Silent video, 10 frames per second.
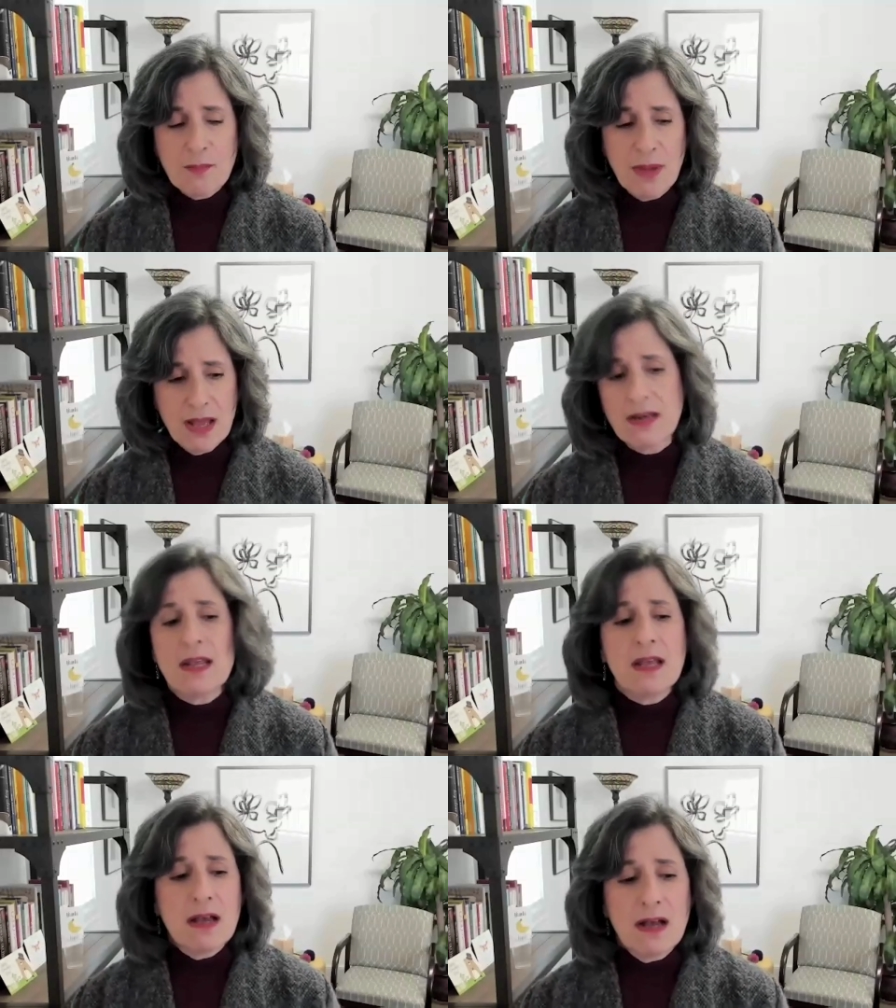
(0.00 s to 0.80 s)

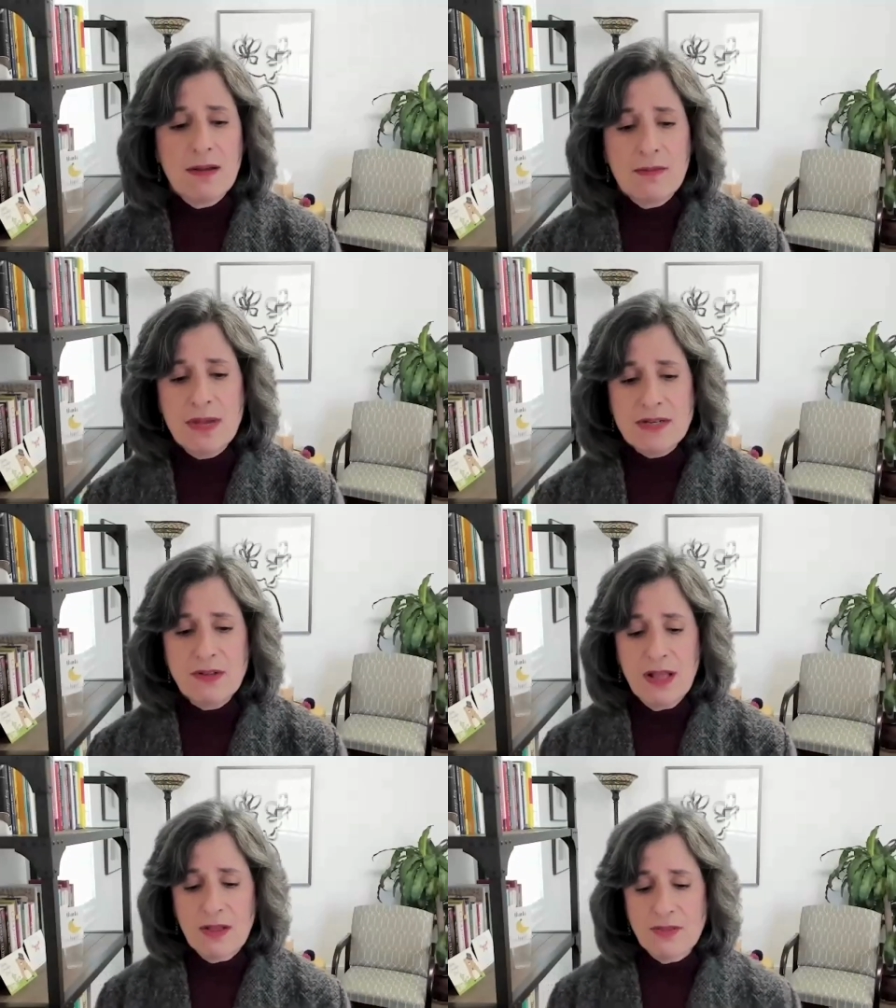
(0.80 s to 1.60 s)
But
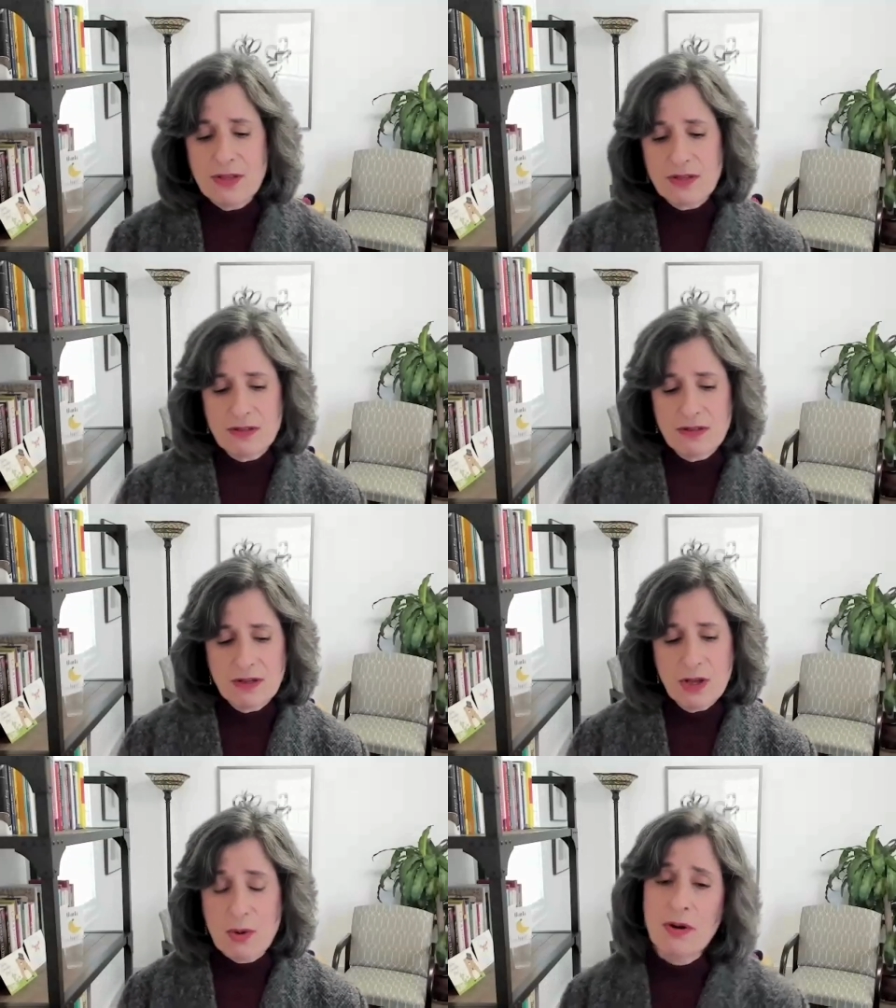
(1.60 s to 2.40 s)
mental health
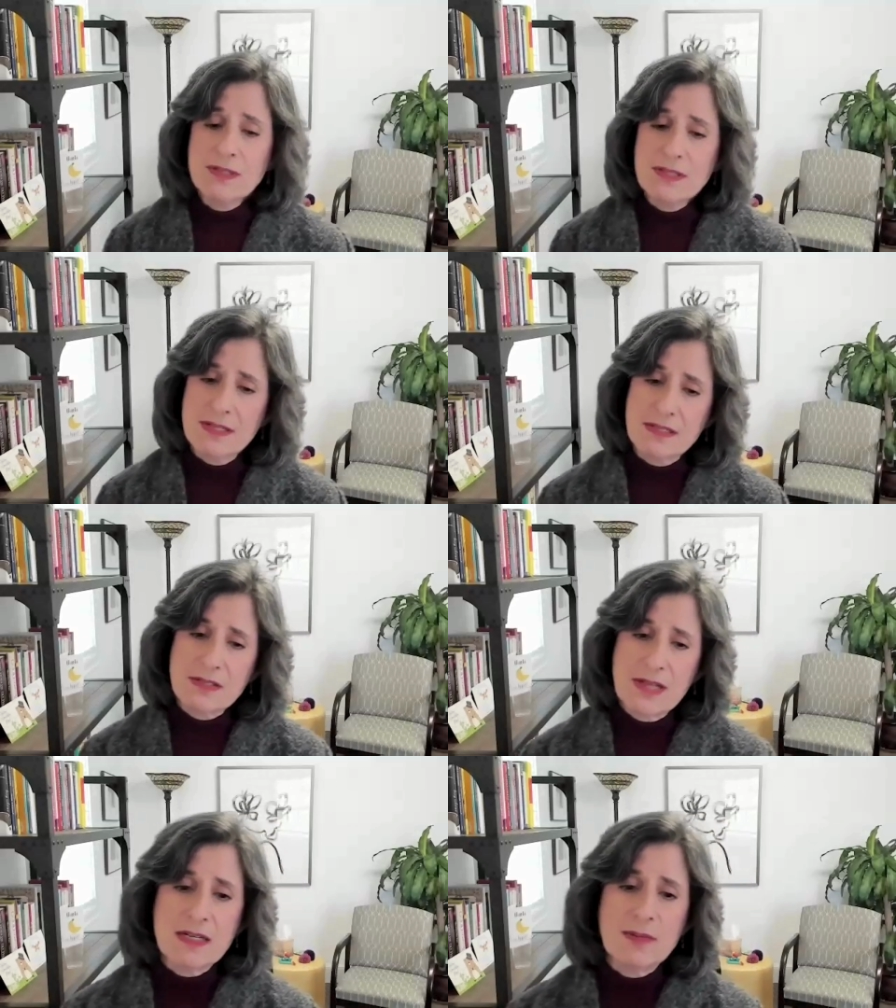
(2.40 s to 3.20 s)
co-occurrences
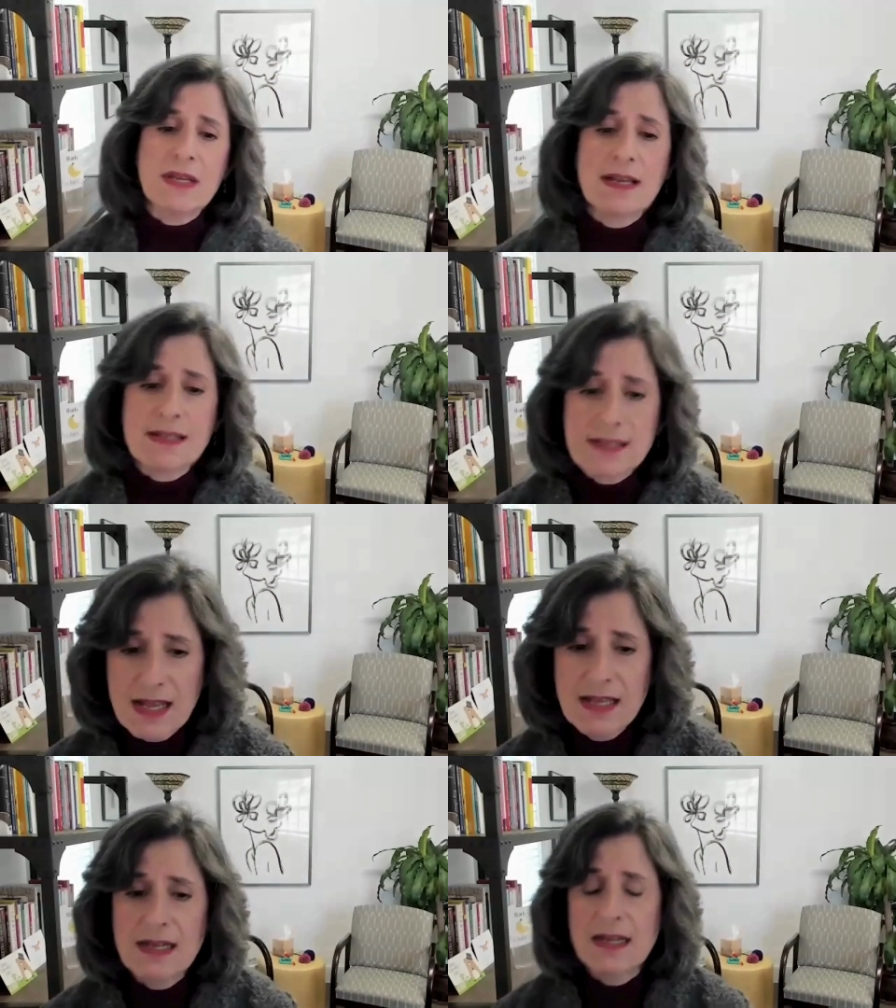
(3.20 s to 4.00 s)
tend to be
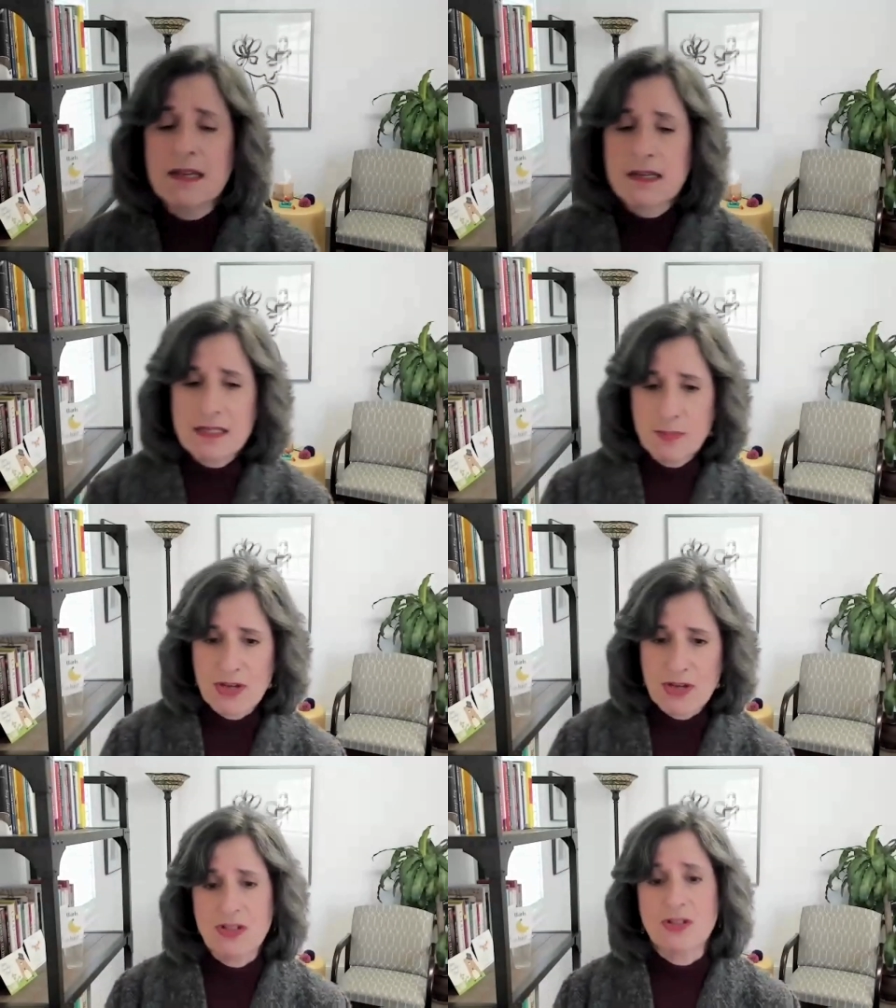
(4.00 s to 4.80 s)
anxiety,
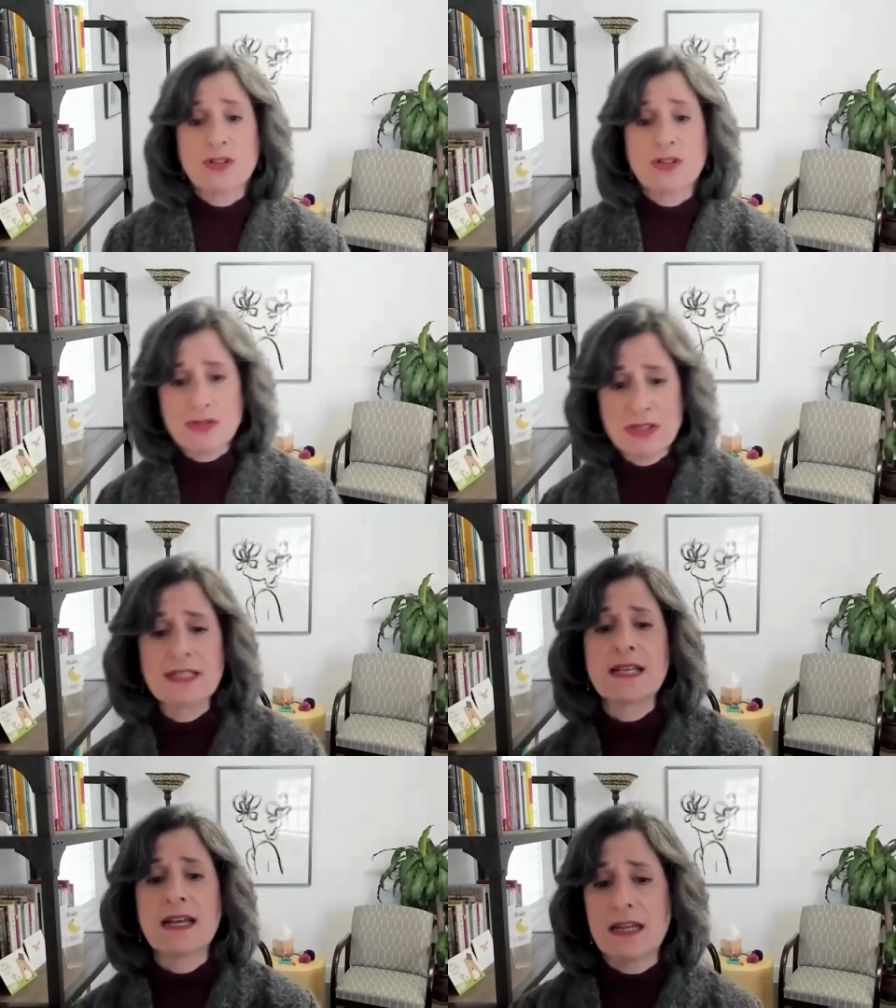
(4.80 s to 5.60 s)
depression, social
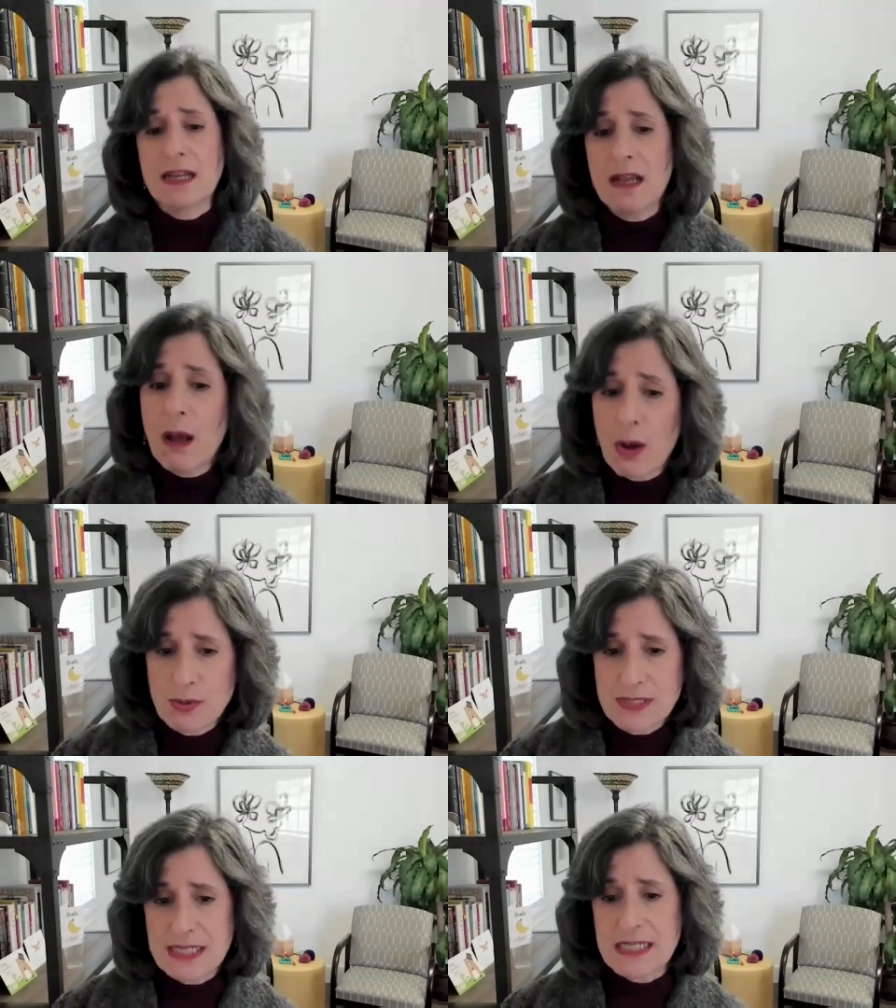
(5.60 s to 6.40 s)
anxiety,
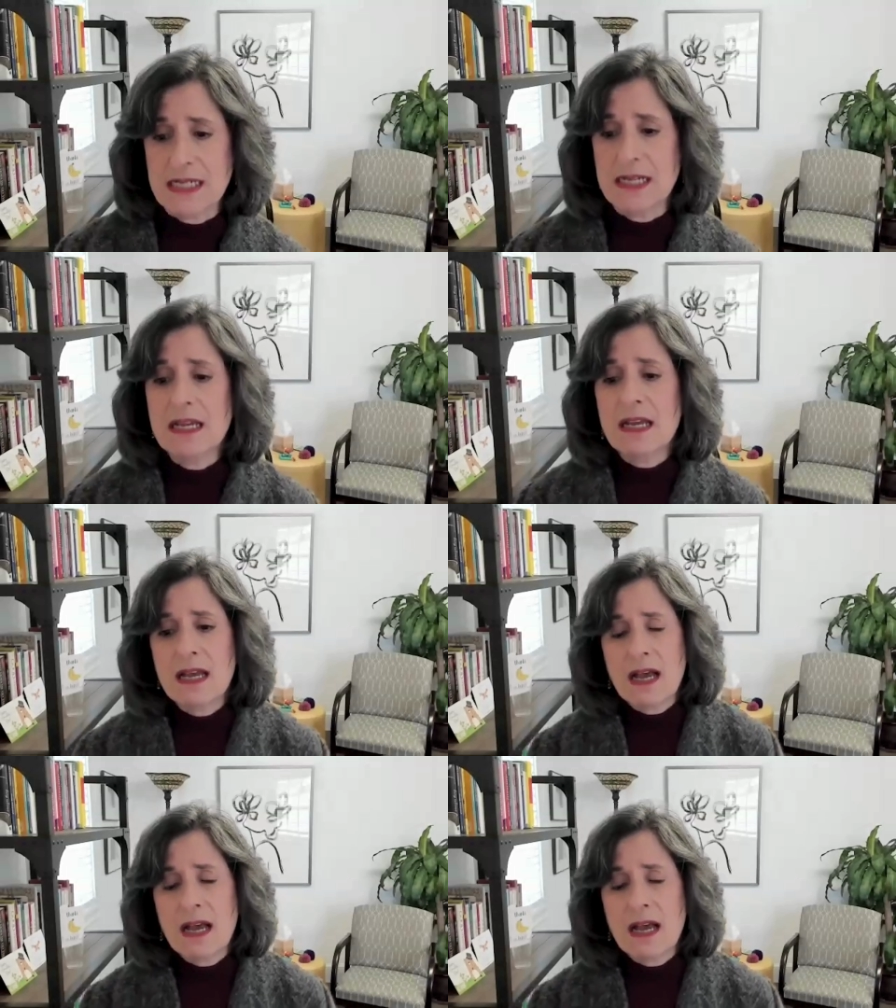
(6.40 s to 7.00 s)
OCD,